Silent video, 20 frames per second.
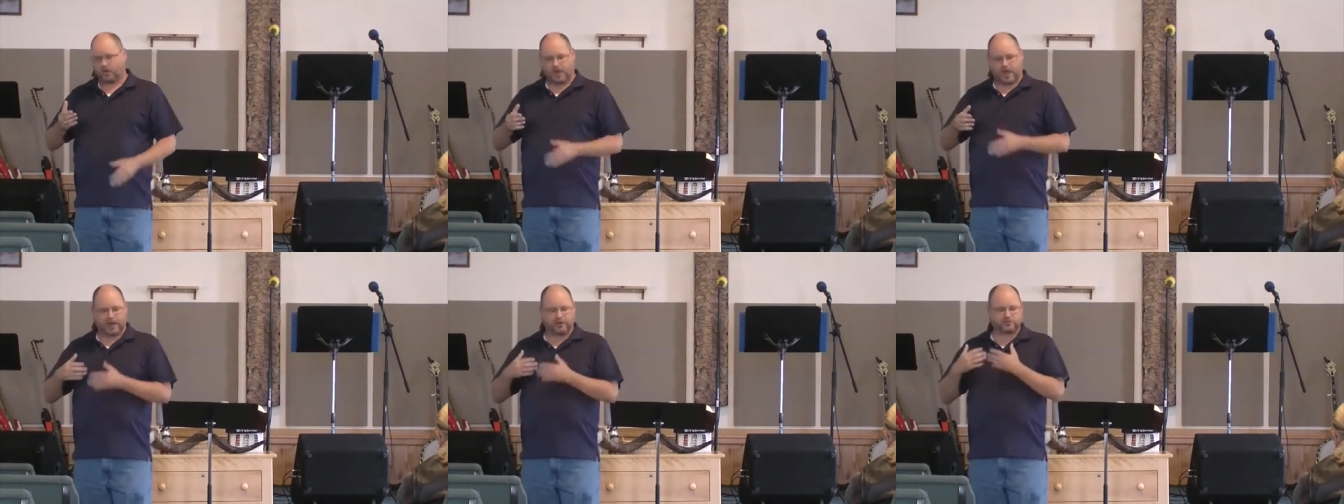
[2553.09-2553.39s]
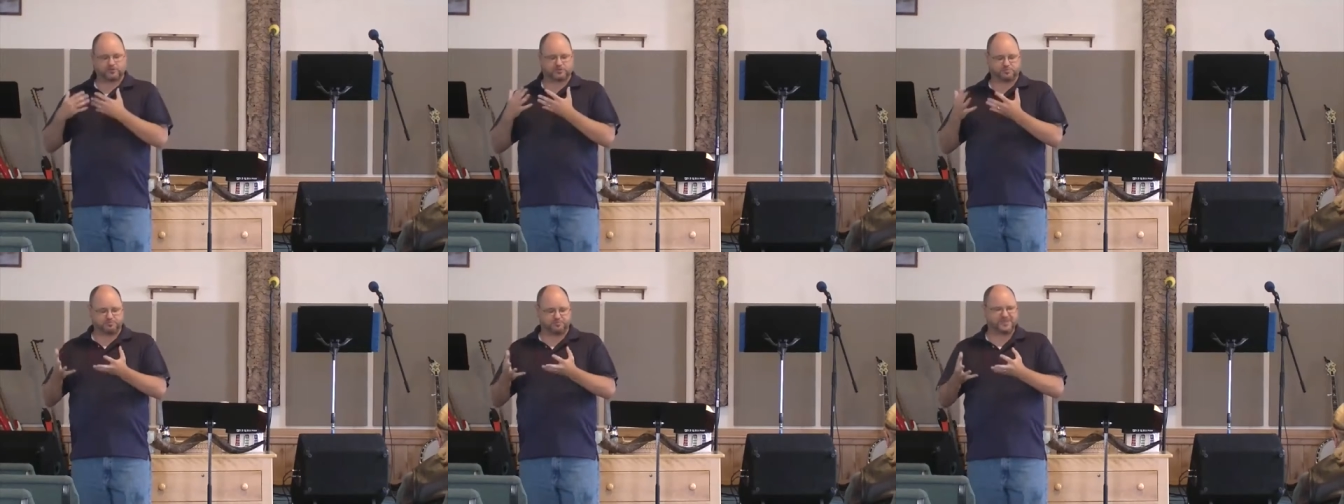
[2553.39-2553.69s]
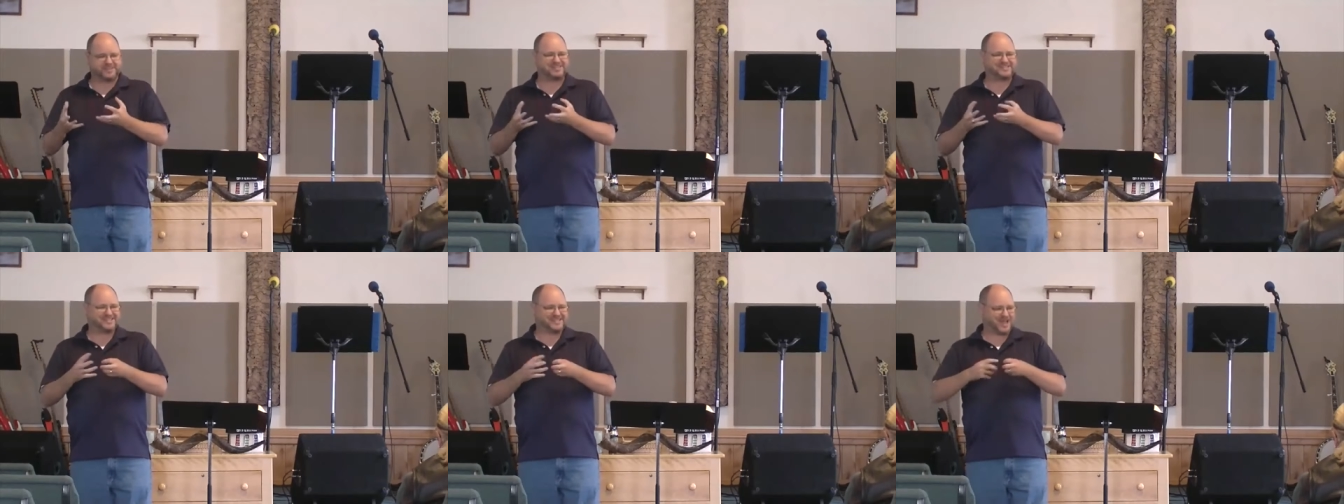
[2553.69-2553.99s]
I was
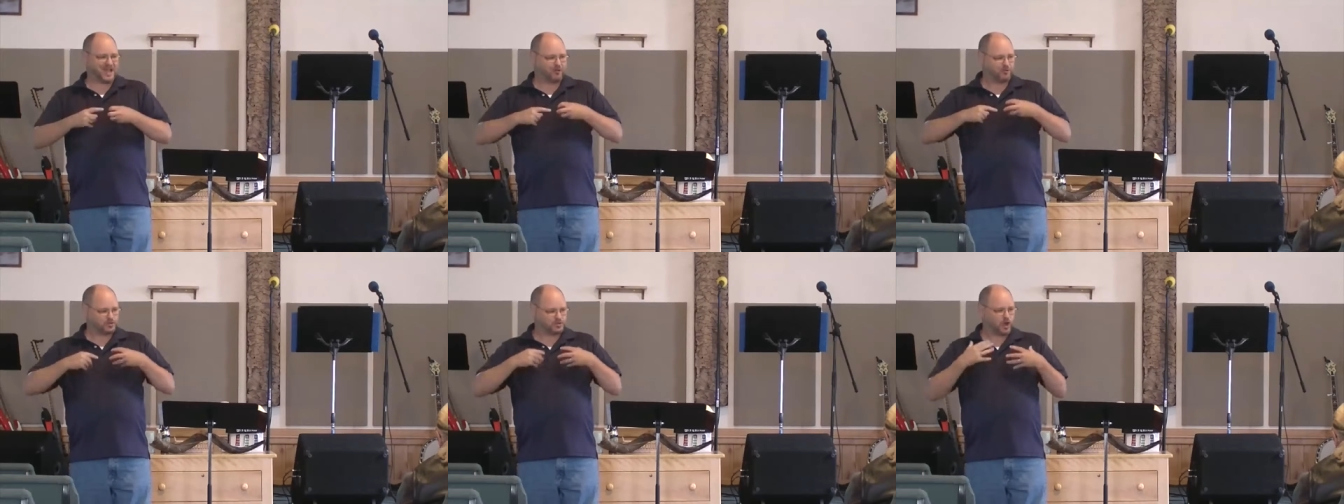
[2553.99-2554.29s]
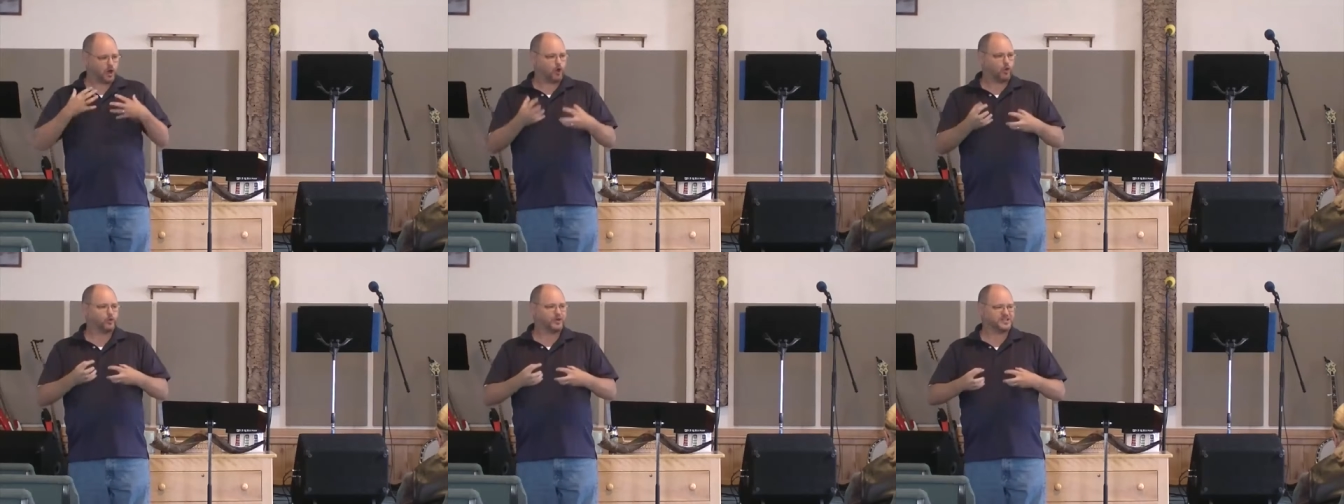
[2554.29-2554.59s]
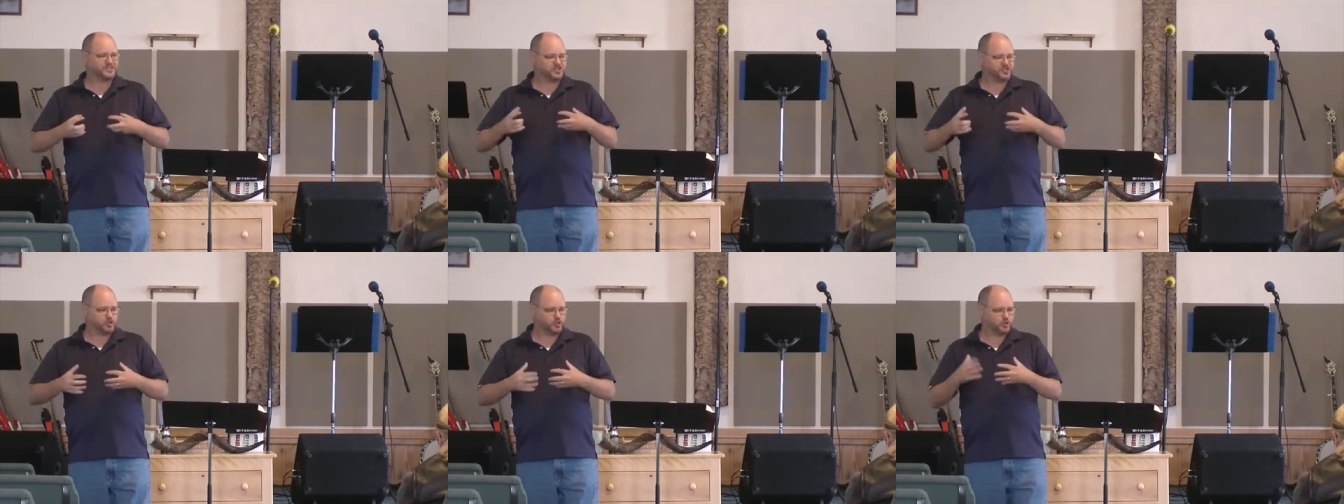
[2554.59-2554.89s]
busy. I was
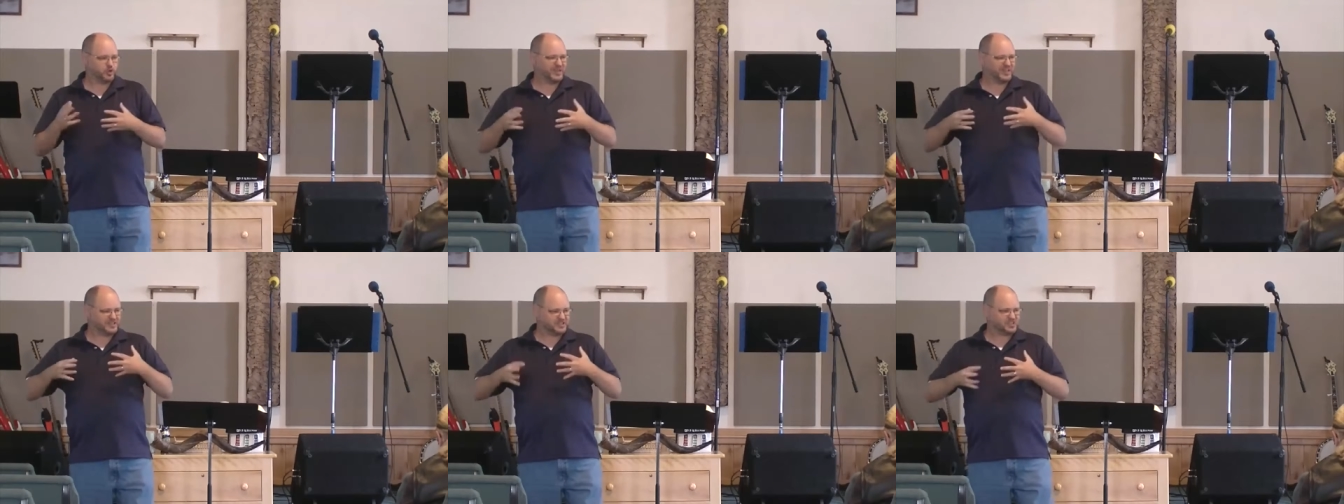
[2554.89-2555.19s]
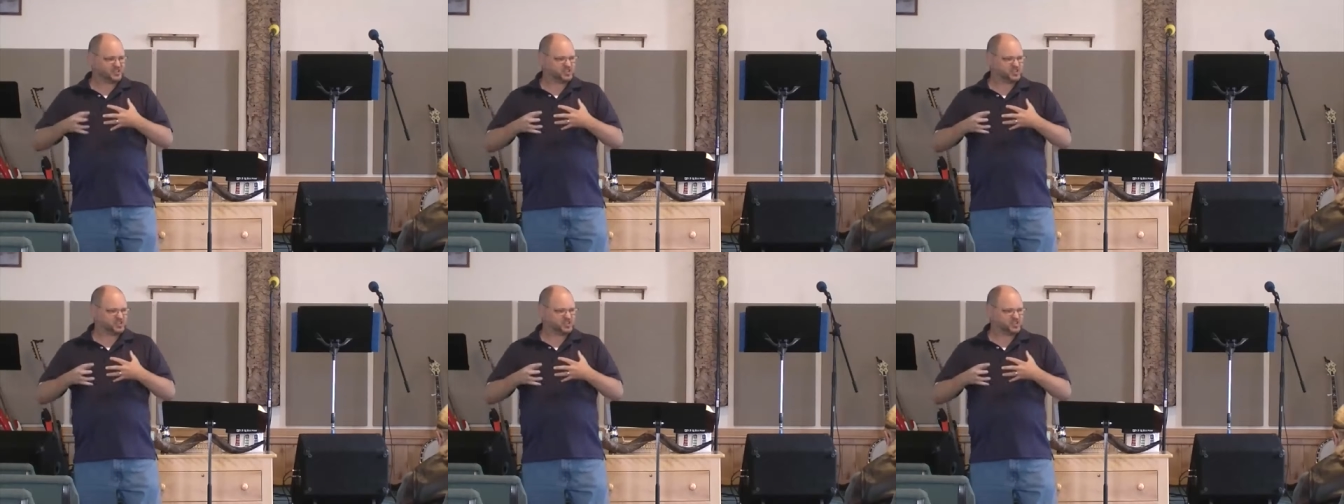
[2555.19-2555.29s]
always doing